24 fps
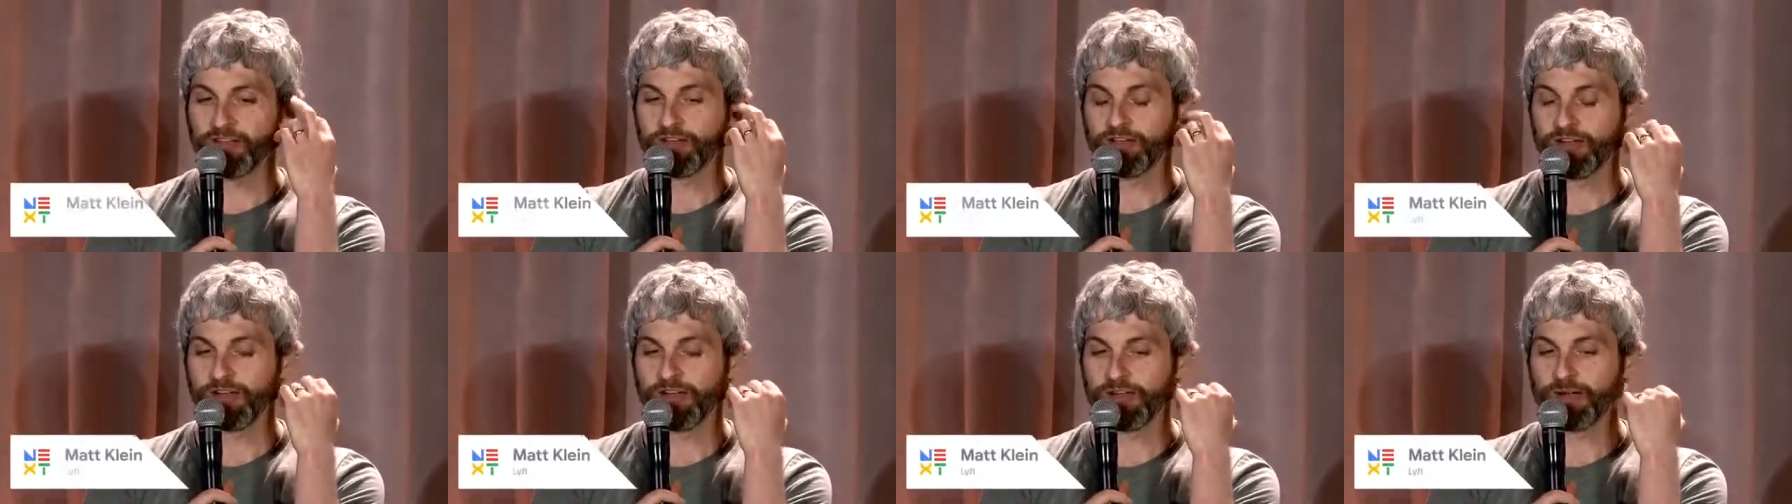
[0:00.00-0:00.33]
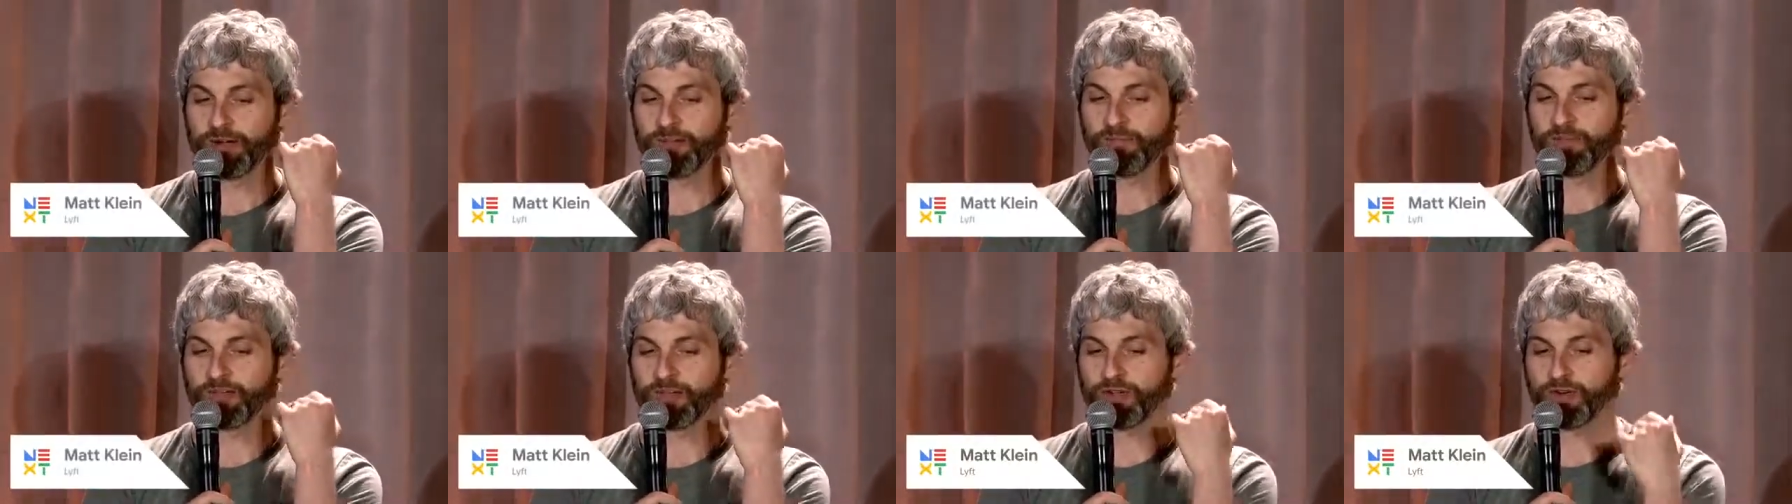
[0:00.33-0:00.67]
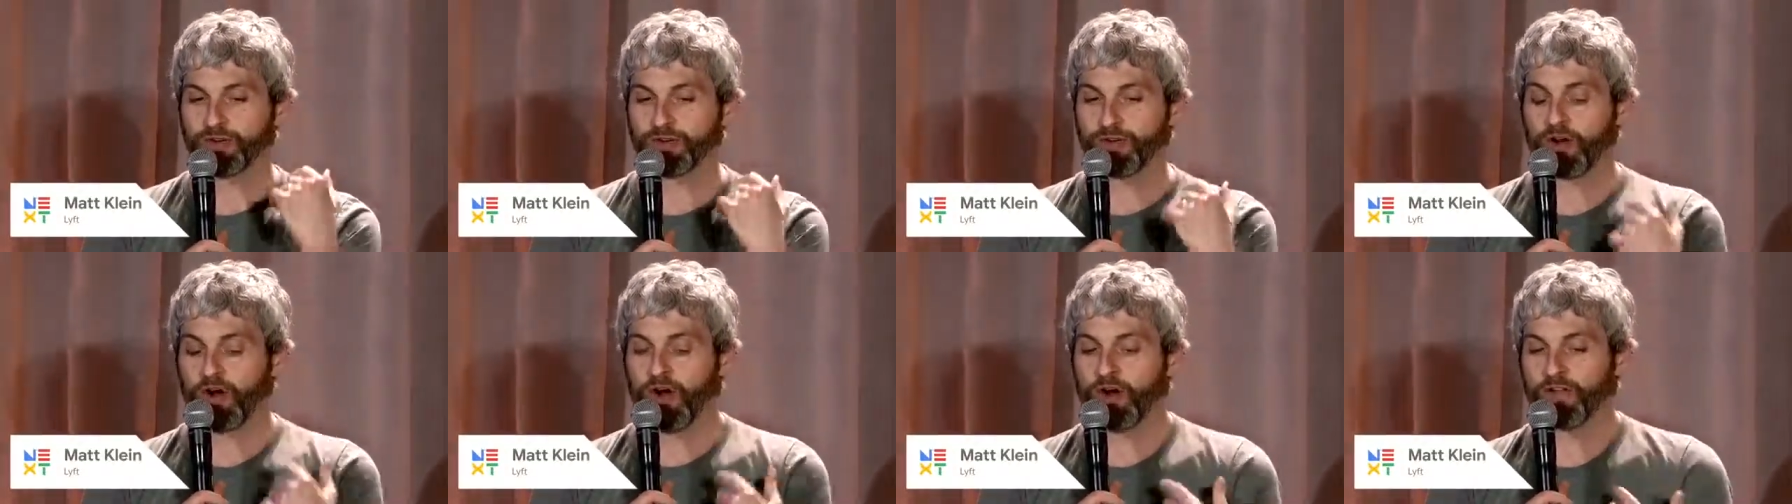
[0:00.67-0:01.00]

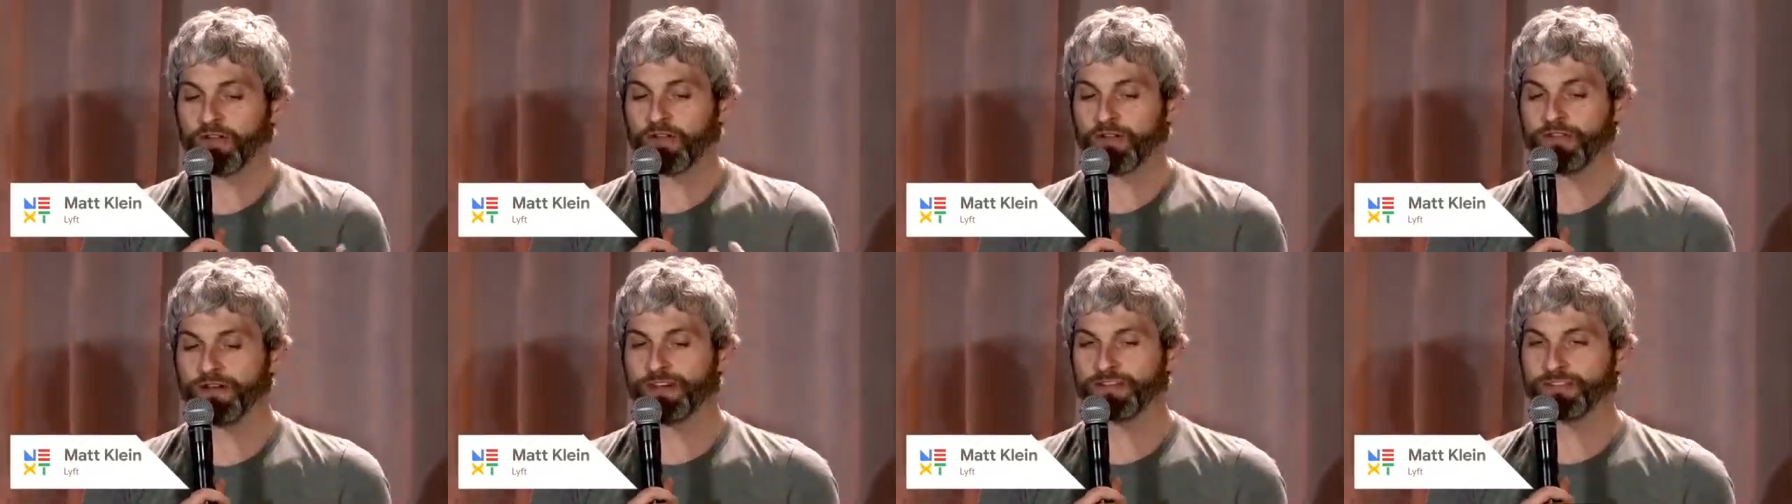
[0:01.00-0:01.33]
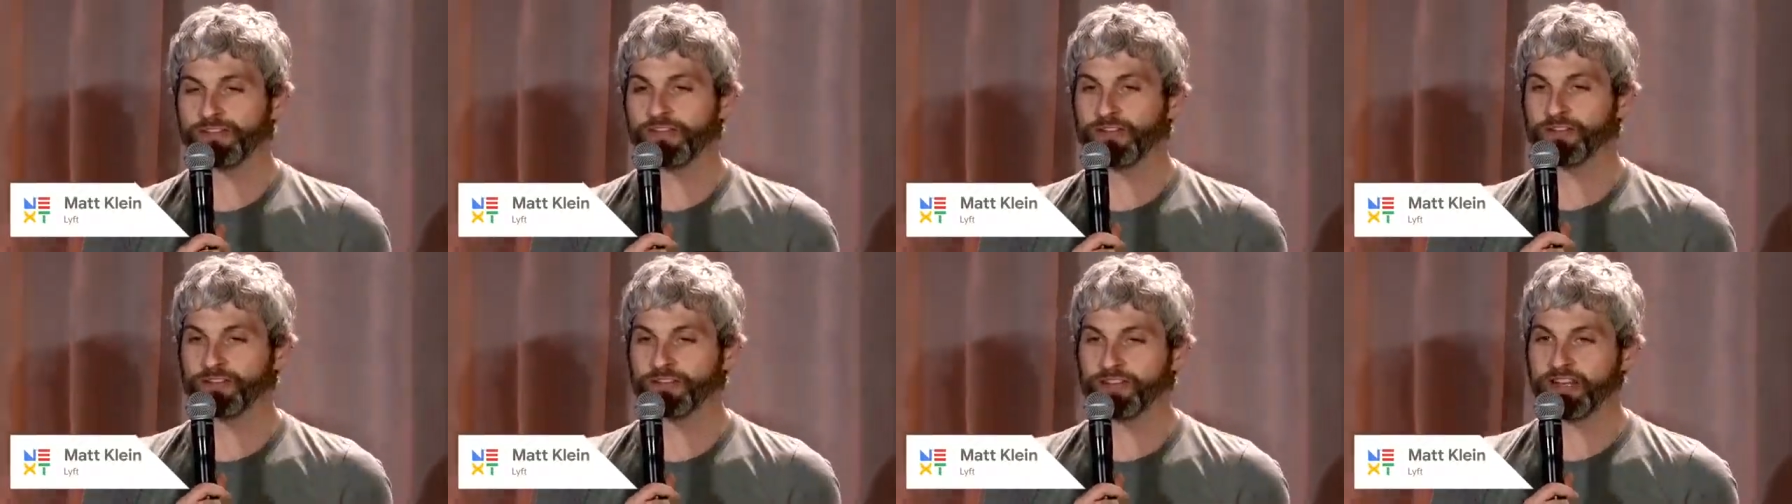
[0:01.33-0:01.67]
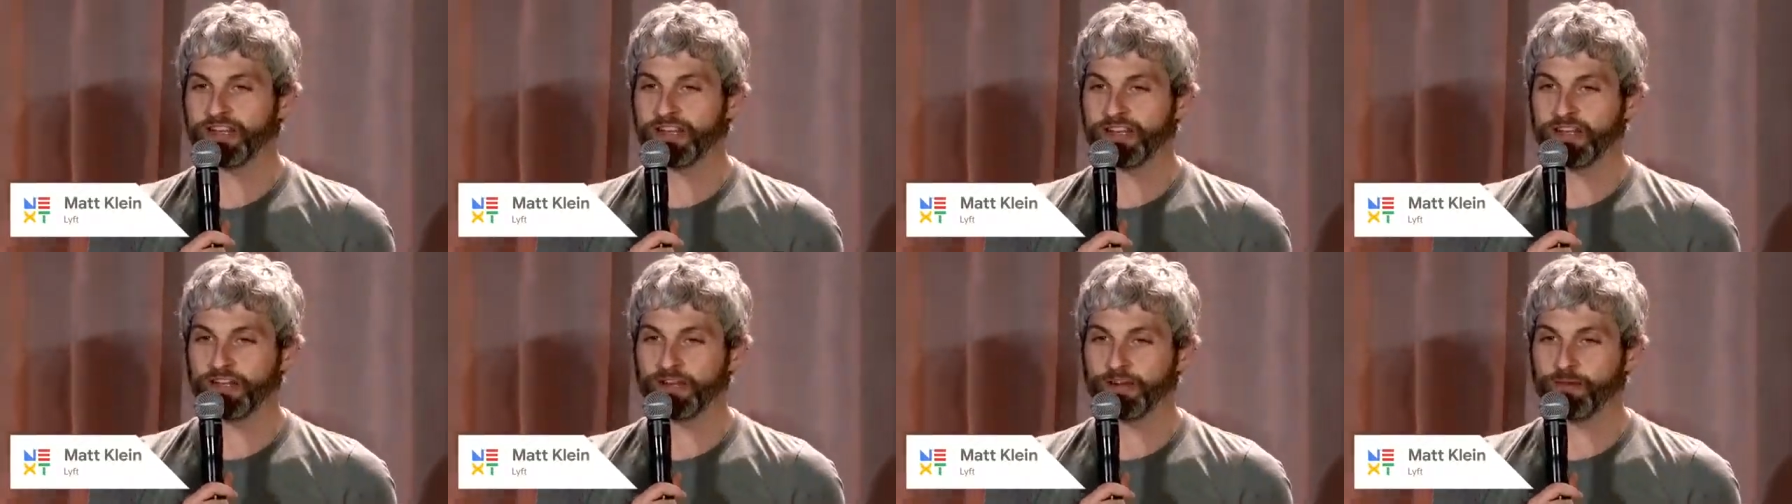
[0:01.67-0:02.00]
all of us that are
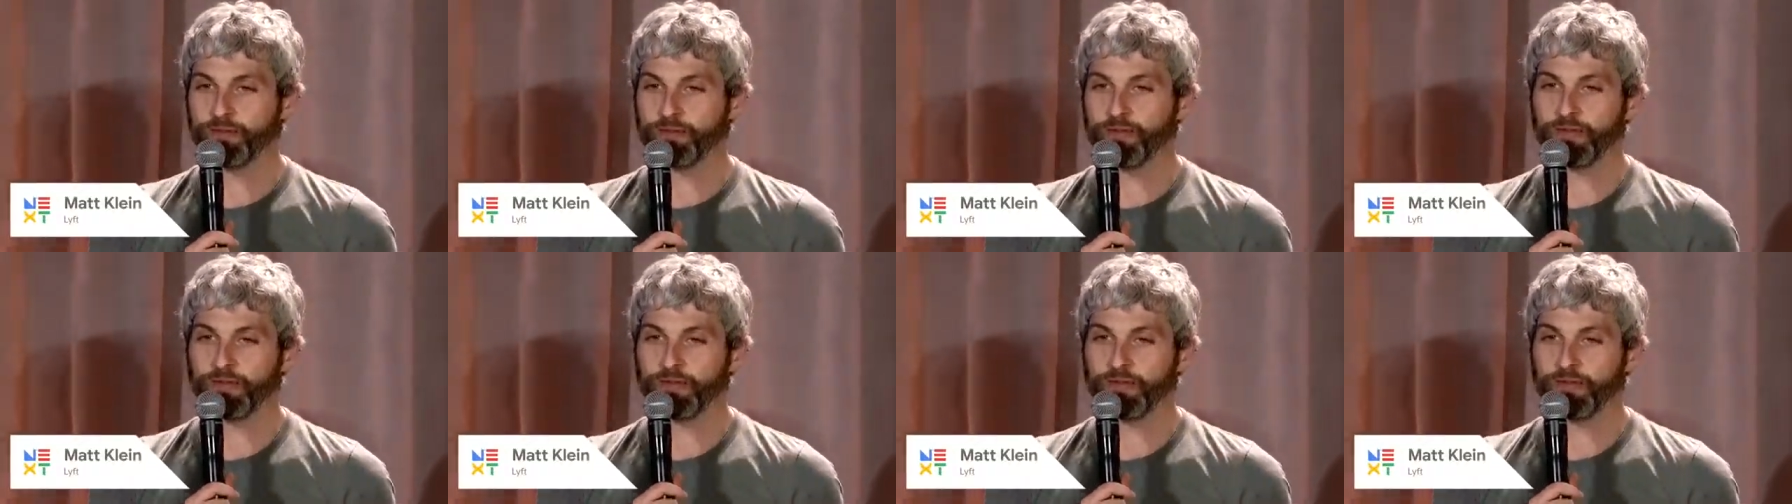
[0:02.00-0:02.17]
sitting here